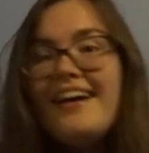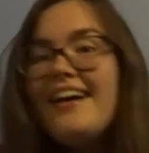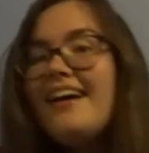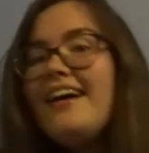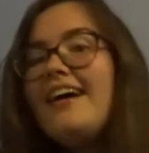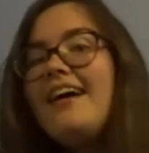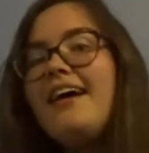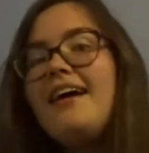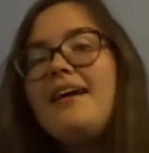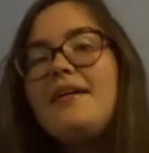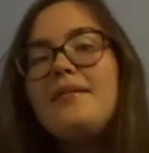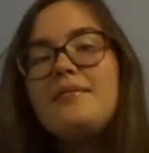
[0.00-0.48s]

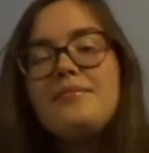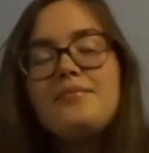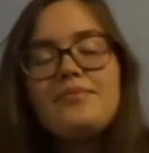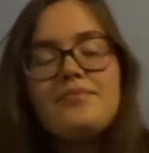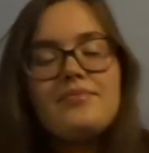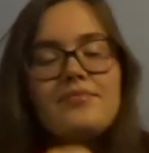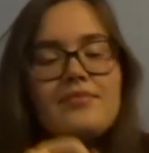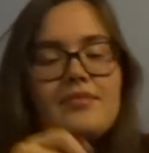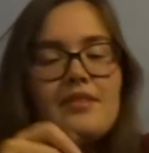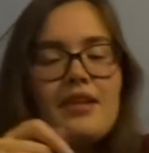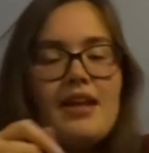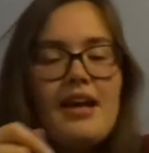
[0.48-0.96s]

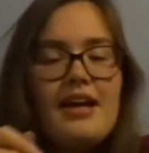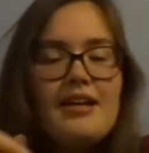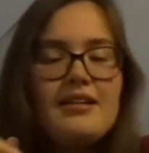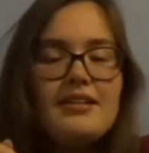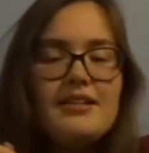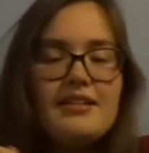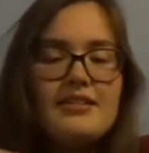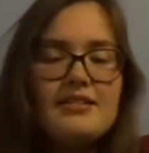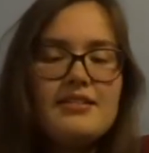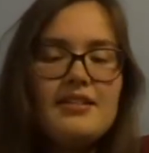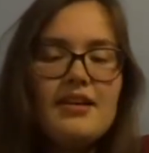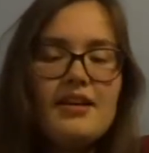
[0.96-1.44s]

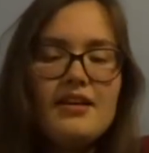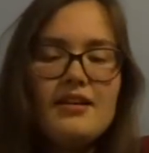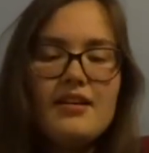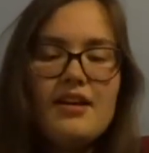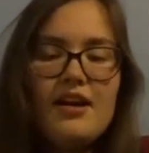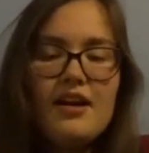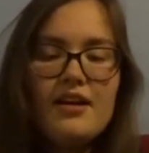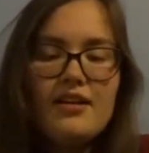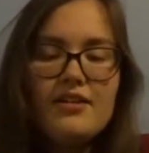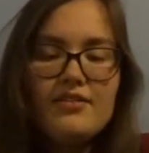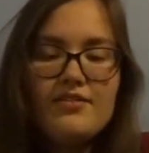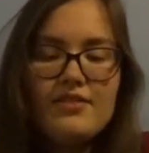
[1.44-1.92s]
it's like
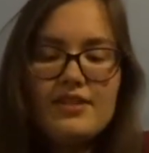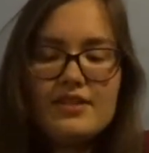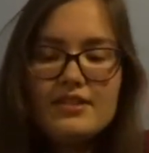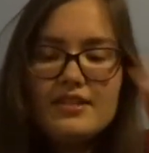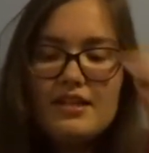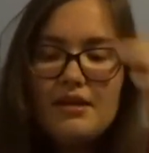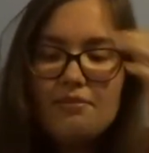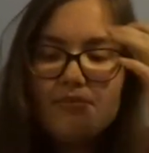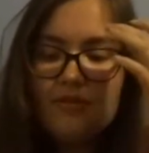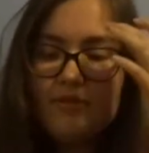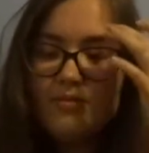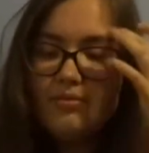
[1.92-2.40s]
kind of
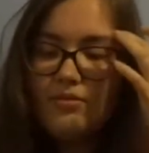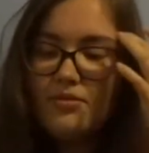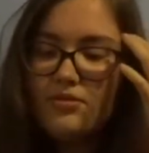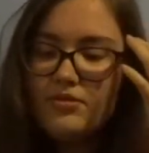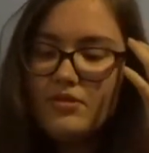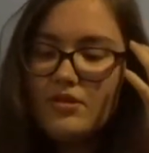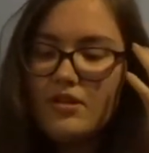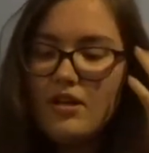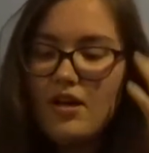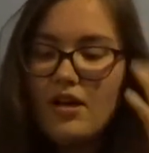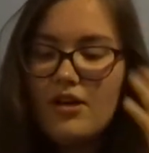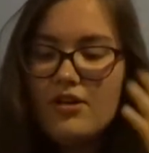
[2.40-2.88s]
acceptable to
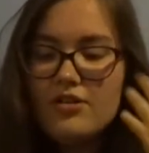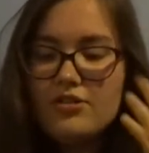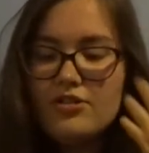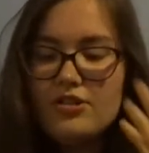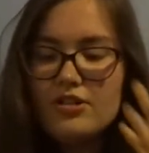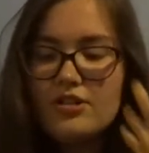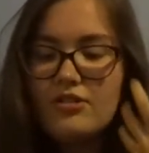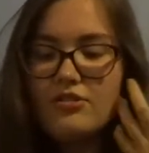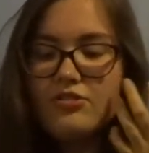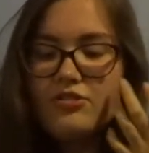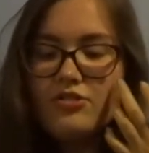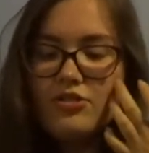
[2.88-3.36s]
go
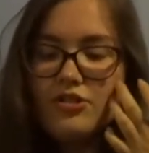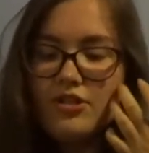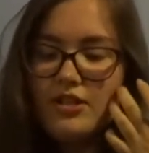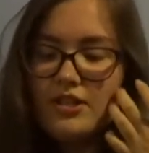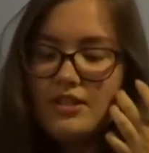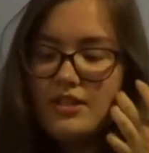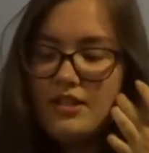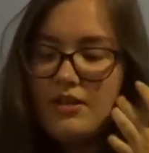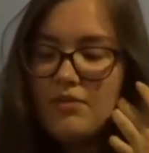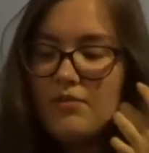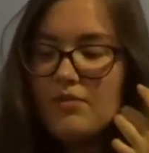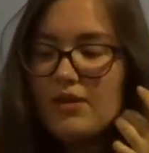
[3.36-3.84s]

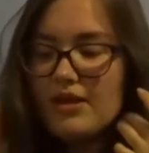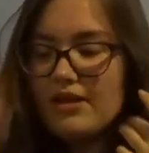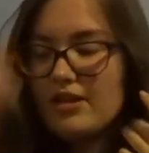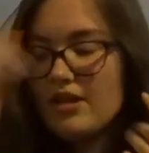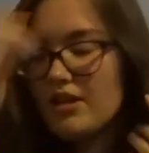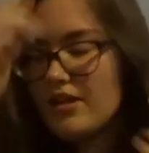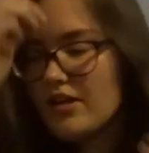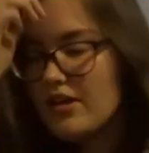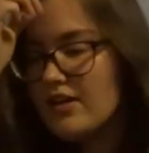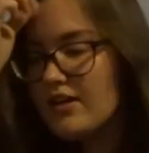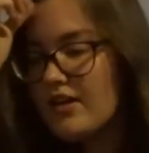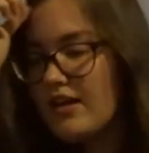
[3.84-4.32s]
trick-or-treating when you're
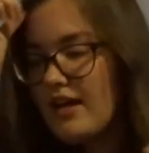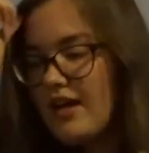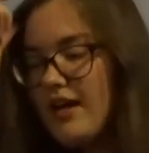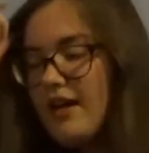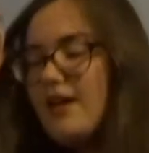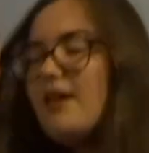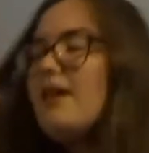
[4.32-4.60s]
younger.